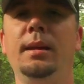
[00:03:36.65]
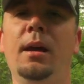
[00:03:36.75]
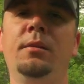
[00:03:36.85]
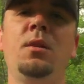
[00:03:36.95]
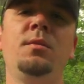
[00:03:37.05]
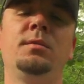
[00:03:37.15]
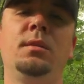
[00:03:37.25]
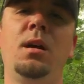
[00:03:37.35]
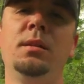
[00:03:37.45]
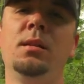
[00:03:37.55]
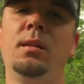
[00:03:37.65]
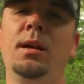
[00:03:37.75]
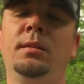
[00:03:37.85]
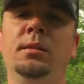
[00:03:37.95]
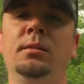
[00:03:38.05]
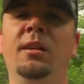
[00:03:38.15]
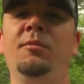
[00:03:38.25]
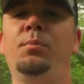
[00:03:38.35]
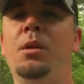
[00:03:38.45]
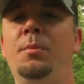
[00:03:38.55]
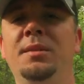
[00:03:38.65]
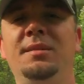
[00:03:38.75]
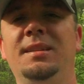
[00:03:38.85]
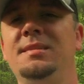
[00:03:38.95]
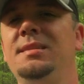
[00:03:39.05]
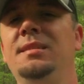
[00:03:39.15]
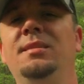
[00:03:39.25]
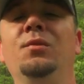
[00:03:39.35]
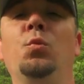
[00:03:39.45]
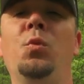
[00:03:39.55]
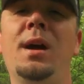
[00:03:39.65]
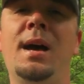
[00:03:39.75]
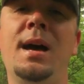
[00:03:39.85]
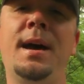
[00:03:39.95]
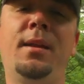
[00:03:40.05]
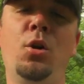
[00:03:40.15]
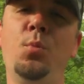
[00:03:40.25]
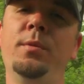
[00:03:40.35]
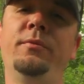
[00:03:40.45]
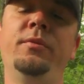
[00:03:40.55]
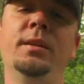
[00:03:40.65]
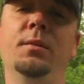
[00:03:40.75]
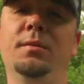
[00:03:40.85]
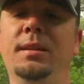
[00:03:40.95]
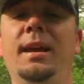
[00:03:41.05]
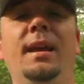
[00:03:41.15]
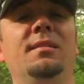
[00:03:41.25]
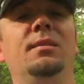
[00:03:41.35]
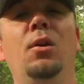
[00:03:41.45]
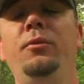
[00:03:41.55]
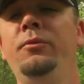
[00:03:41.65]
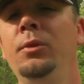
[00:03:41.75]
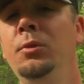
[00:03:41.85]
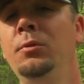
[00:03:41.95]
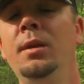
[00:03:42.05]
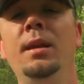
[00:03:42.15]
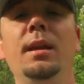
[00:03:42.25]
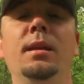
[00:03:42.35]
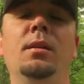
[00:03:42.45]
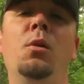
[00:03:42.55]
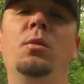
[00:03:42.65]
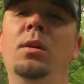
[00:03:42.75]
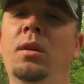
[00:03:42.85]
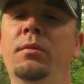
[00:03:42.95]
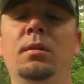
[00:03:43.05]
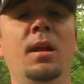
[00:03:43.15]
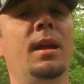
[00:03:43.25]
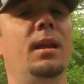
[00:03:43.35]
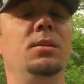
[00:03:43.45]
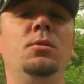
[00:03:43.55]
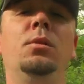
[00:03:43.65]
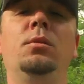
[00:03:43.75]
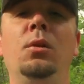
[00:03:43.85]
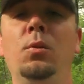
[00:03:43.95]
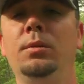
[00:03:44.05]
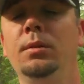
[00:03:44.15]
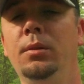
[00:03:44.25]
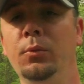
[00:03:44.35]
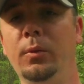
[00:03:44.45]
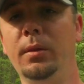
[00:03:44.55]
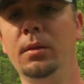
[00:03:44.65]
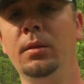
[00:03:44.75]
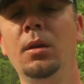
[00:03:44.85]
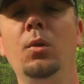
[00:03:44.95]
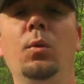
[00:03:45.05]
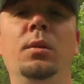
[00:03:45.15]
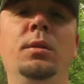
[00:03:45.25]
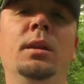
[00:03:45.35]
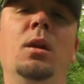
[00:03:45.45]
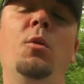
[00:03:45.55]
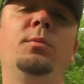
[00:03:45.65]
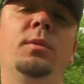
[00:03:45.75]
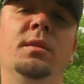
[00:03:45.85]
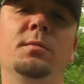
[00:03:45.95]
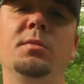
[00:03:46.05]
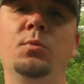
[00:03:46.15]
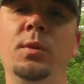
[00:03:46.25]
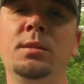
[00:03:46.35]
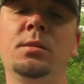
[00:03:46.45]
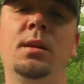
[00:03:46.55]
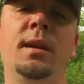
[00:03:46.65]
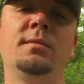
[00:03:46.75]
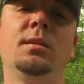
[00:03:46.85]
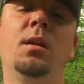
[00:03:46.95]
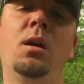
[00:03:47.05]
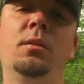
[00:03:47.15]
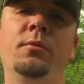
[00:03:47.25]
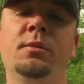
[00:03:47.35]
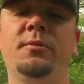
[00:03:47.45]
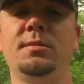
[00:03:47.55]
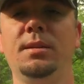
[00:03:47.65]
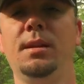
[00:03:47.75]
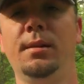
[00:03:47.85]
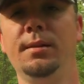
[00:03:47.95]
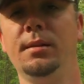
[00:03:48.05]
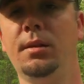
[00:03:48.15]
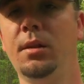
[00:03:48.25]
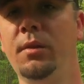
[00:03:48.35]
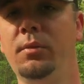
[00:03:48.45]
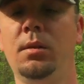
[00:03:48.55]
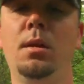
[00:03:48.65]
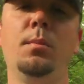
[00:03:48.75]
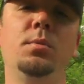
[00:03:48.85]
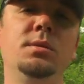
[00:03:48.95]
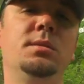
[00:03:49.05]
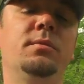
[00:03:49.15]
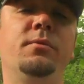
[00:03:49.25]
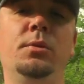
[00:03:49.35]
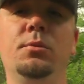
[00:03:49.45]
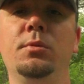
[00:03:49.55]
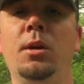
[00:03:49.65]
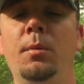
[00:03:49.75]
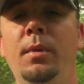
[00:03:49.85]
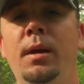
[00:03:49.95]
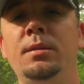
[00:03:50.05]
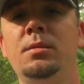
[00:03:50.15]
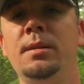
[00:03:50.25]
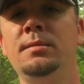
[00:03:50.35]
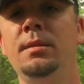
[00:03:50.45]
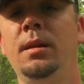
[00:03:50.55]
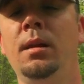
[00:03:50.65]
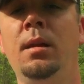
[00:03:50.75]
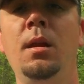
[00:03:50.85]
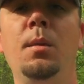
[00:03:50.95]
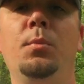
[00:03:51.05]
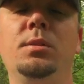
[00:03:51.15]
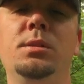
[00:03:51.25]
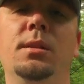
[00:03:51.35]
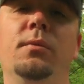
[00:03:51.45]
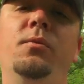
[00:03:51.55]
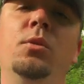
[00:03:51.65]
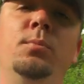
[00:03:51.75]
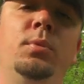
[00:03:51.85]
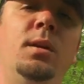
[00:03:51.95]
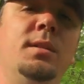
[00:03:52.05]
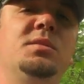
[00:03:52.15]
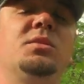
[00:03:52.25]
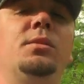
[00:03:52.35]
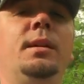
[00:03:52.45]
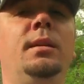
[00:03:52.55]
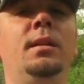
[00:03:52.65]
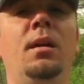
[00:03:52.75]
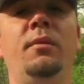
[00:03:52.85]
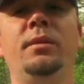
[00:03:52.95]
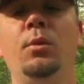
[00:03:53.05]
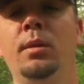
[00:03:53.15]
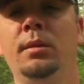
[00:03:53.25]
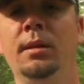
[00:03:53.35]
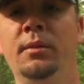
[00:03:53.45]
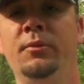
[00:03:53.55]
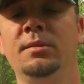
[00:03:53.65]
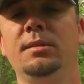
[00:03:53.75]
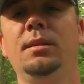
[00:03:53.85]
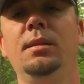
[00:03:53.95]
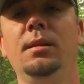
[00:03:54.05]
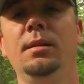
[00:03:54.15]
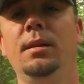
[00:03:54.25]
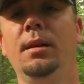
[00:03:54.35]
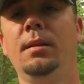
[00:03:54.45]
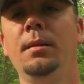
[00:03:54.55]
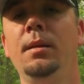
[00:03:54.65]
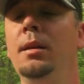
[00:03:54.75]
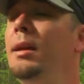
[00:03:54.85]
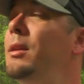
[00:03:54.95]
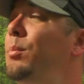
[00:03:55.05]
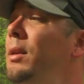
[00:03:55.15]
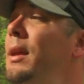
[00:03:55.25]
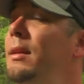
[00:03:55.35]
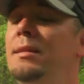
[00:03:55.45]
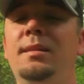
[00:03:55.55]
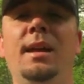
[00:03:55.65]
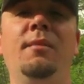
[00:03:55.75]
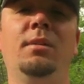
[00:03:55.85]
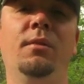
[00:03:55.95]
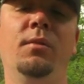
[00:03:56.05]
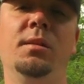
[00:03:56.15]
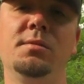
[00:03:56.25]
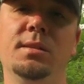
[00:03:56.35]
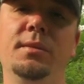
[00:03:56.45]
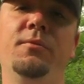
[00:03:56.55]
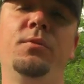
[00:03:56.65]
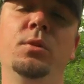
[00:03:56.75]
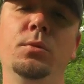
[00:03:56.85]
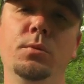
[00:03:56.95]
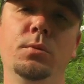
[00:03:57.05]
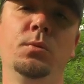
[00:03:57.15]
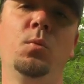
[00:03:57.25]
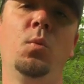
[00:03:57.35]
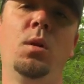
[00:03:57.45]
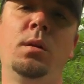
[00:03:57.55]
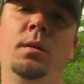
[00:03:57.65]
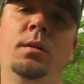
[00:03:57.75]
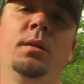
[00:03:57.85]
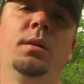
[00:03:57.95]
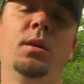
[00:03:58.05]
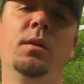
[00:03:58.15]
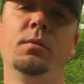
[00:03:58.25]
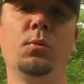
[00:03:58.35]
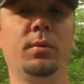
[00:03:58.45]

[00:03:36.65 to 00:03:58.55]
Now I know there's a lot of y'all out there who have properties that consist of wide open fields and it has no food and no cover, and you don't know what to do with it. Well, you can always plant some switchgrass and conifers for security and cover, put you some fruit and nut bearing trees in there, put you in a food plot and screen it off, that way the deer feel secure in there. And the plan is to have diversity, food, water, cover.